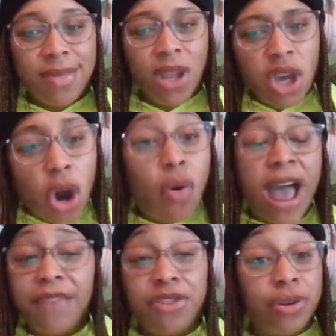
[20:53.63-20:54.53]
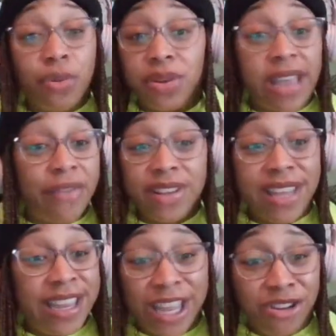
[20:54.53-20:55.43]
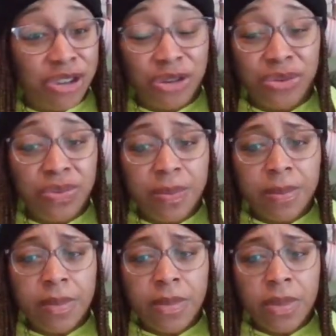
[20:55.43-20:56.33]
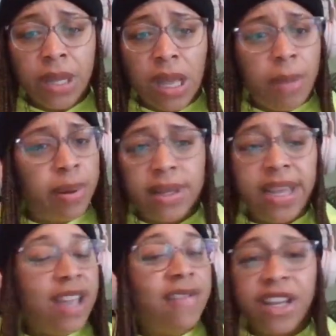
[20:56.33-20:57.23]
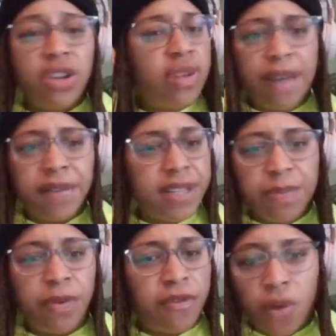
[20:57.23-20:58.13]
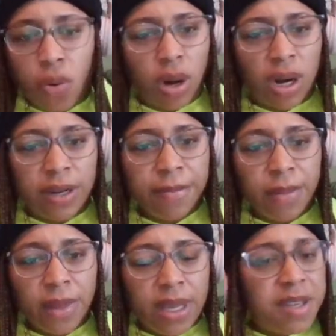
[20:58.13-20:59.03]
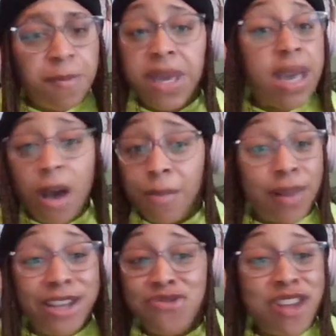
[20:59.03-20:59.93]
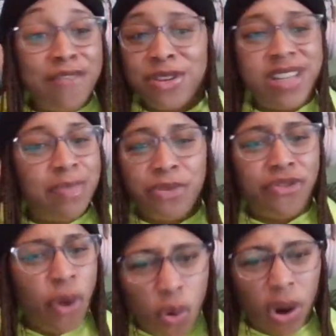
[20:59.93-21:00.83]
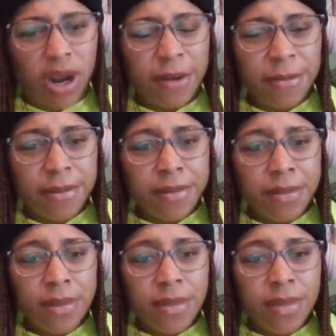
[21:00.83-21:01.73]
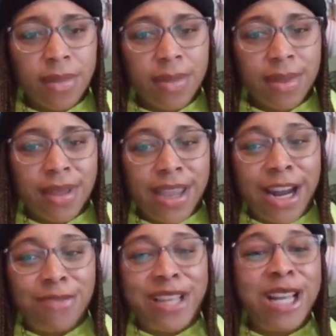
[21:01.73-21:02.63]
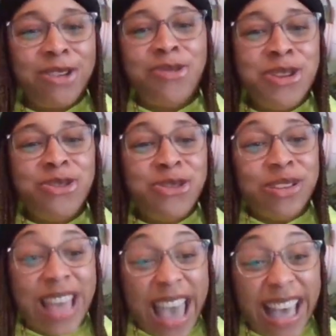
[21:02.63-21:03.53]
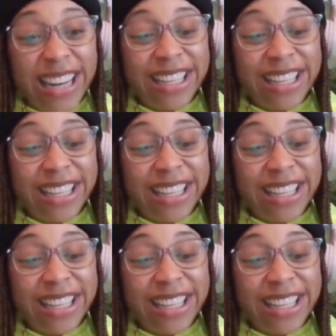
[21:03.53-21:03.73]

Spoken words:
Go after it with everything in you. Believe like you never did before. Speak up like you never did before. And I'm telling, when you do that,